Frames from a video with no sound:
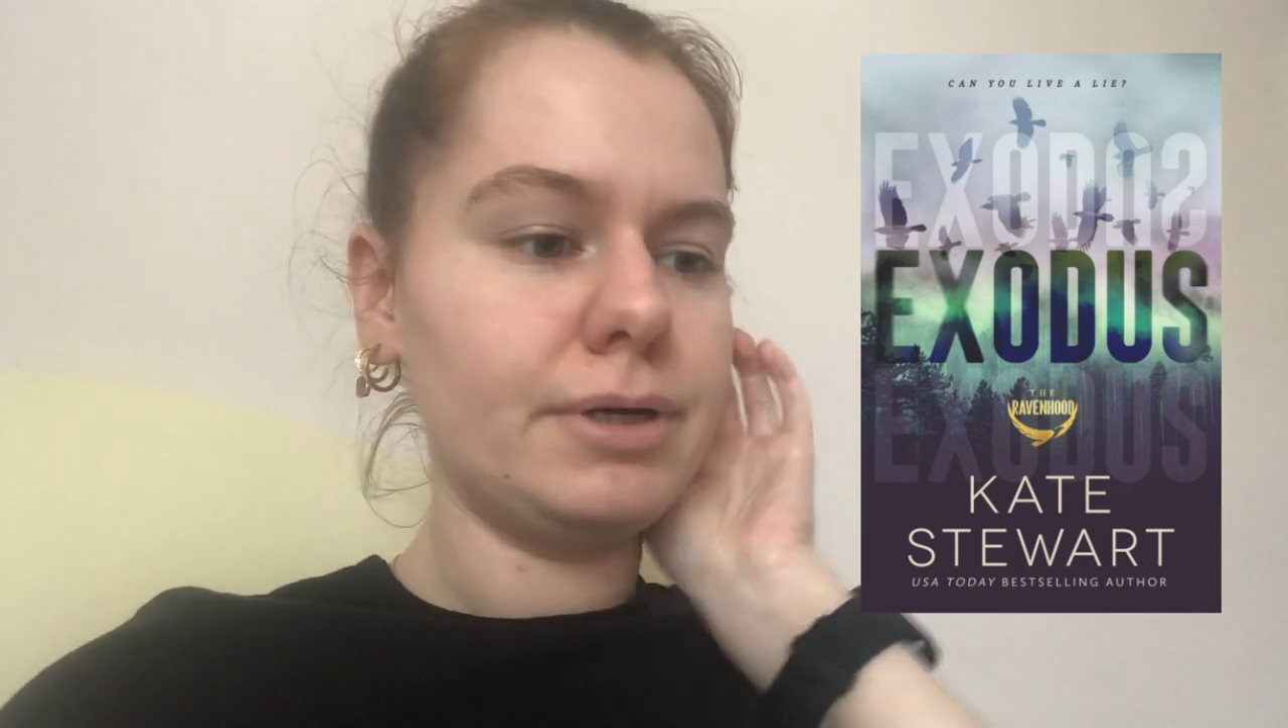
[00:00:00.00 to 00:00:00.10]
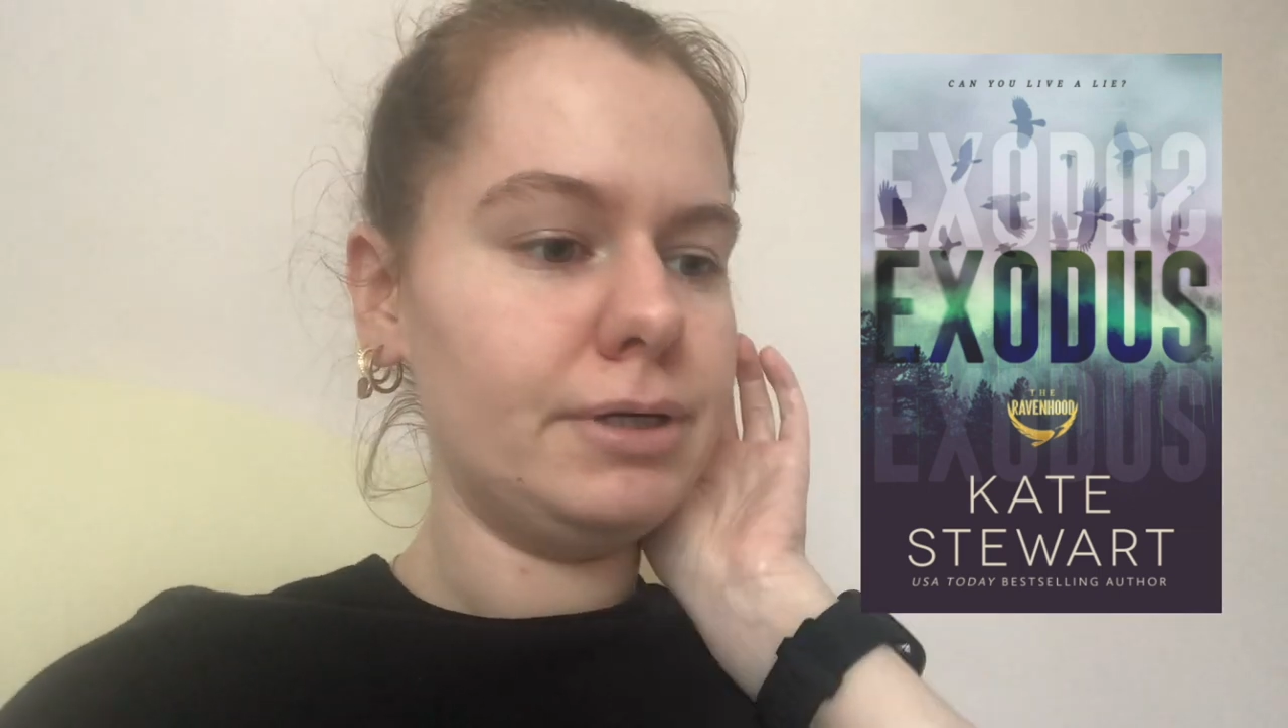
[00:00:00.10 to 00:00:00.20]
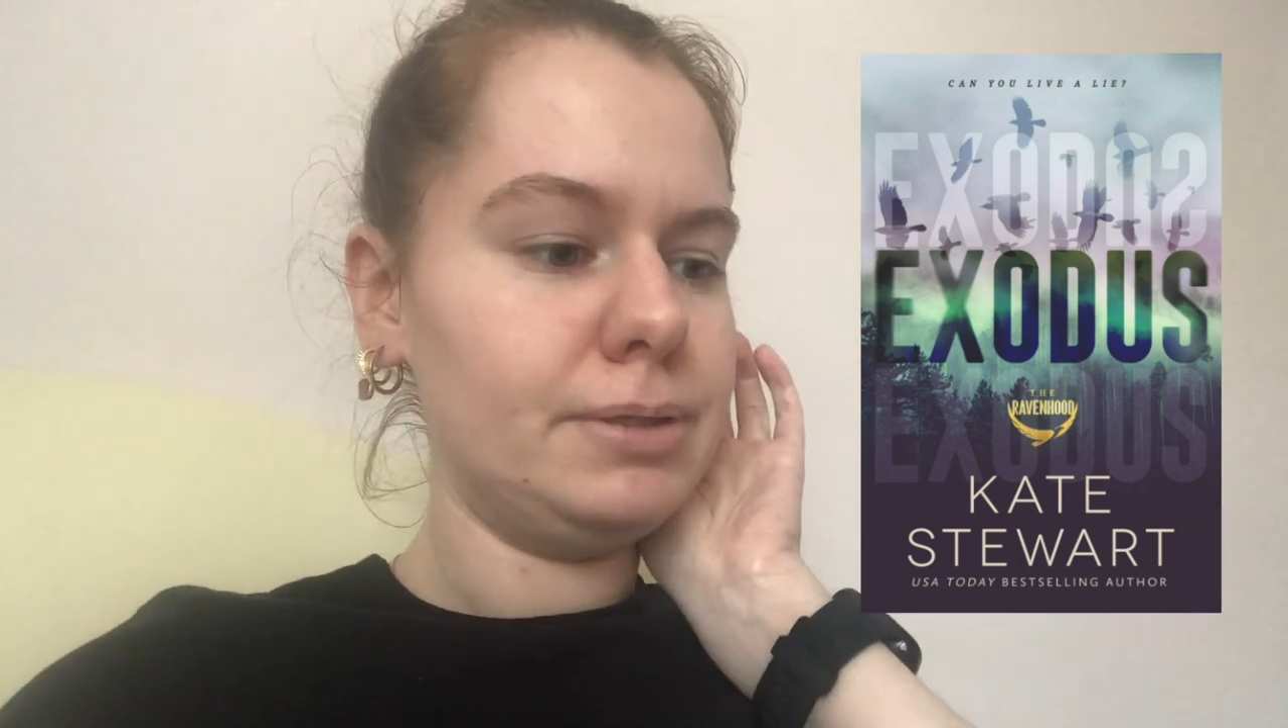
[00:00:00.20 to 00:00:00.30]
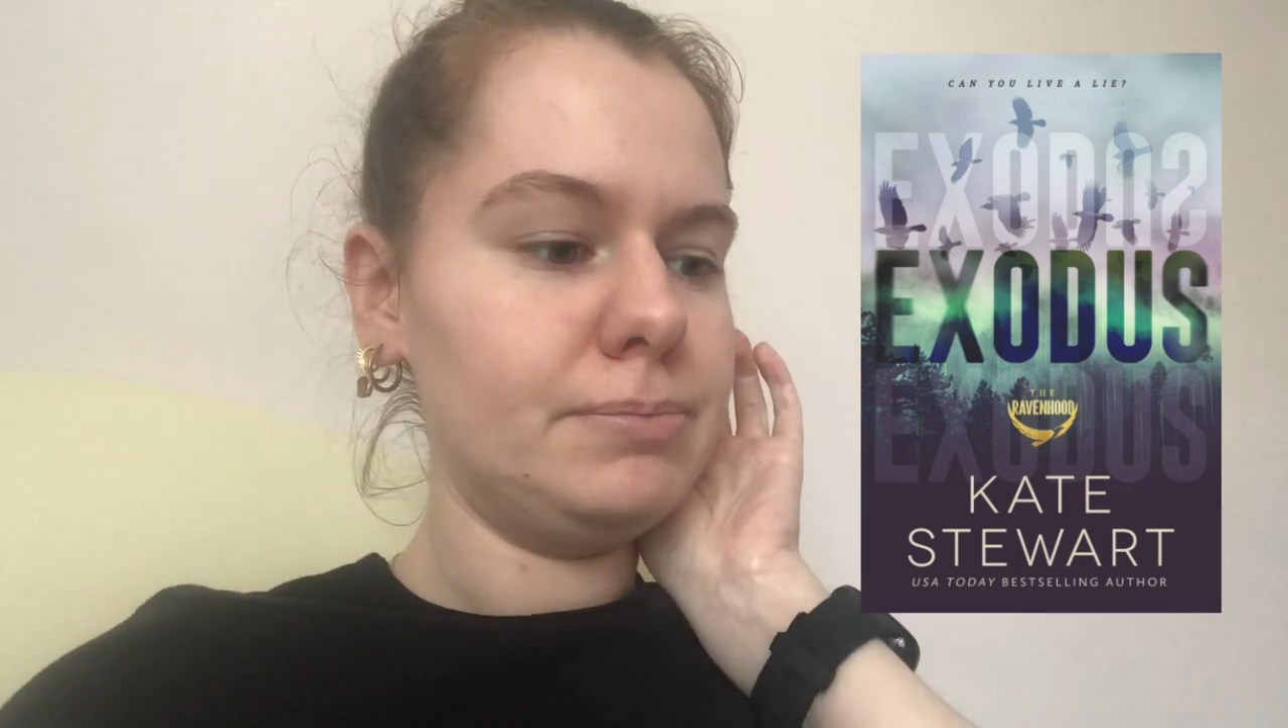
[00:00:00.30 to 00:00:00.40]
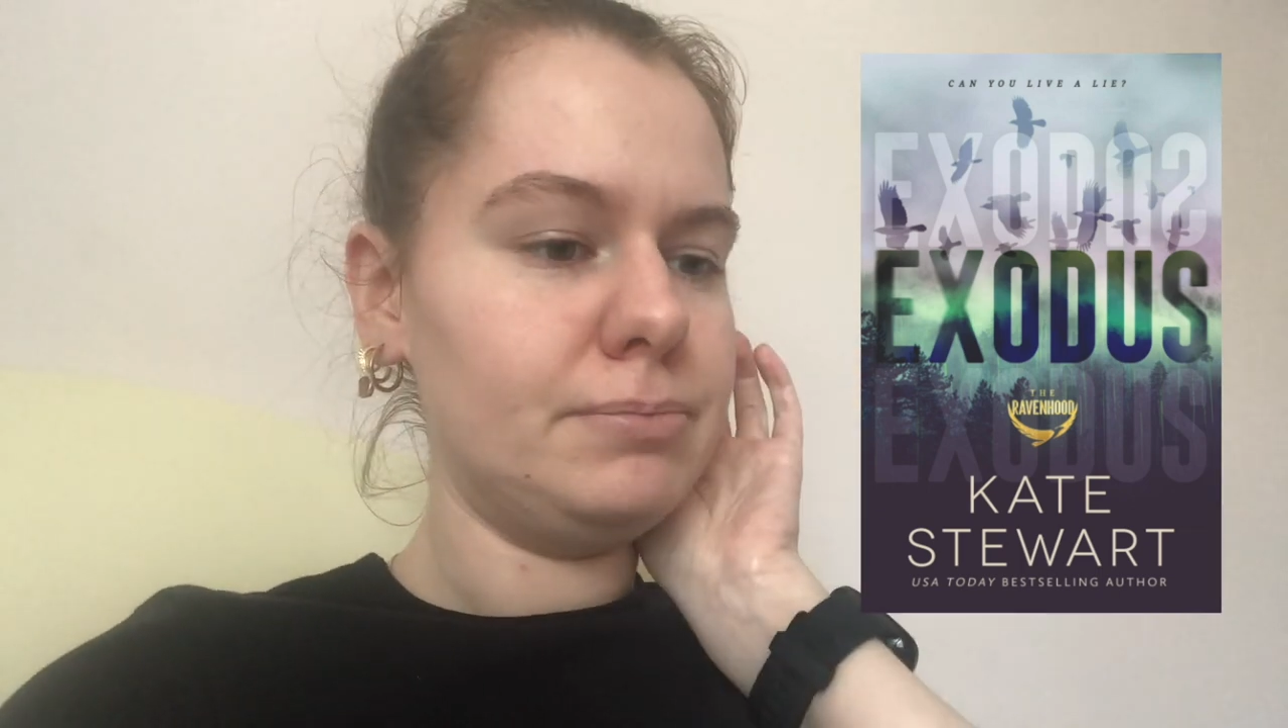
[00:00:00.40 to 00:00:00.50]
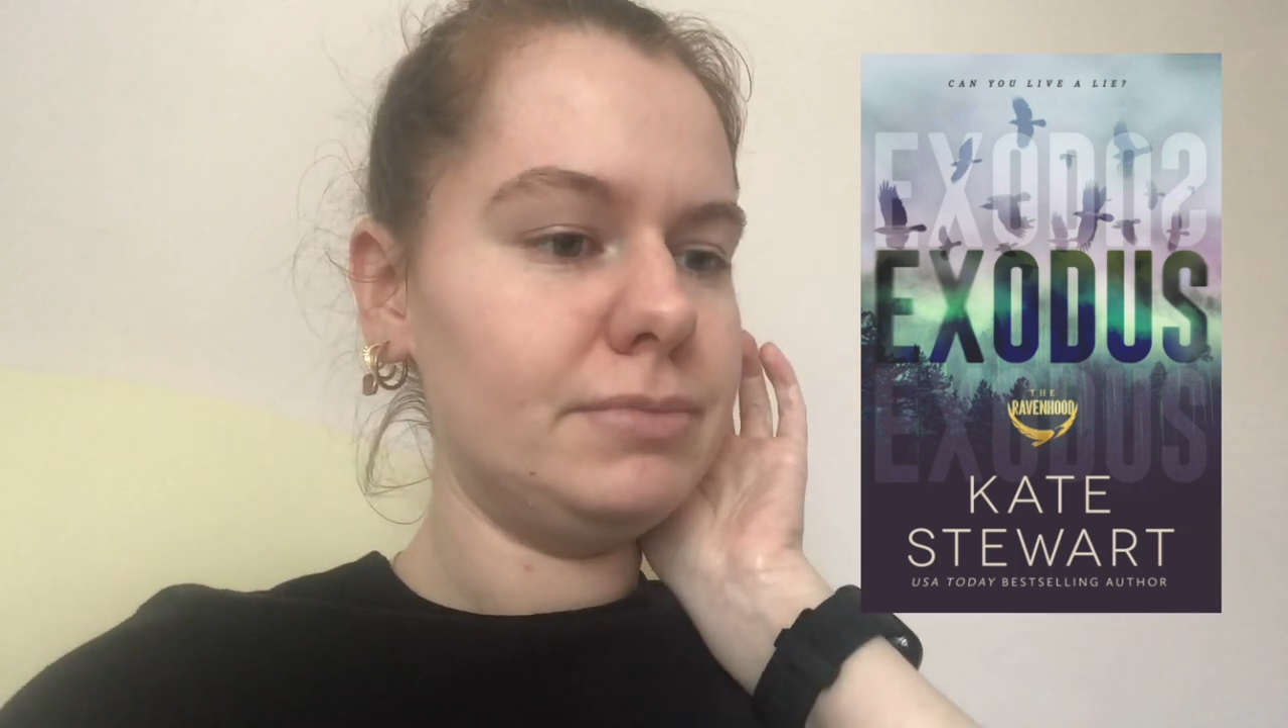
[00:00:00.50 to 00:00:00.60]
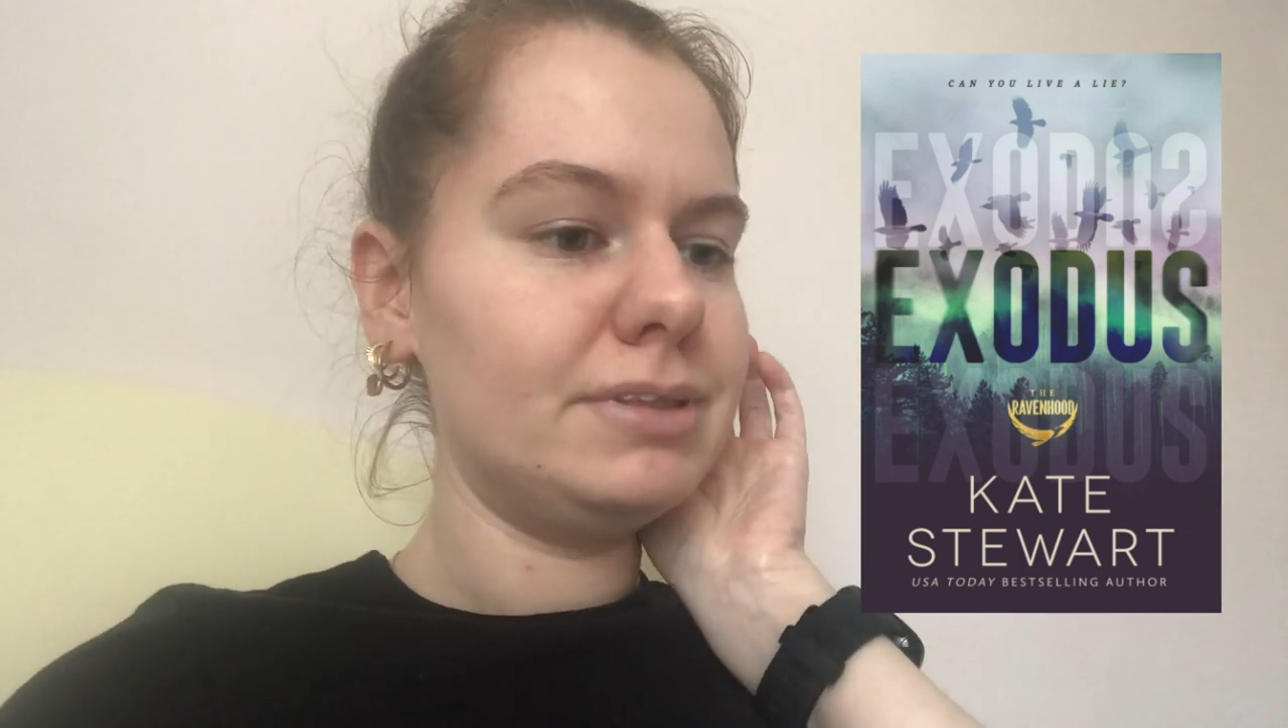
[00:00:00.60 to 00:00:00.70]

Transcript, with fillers: um,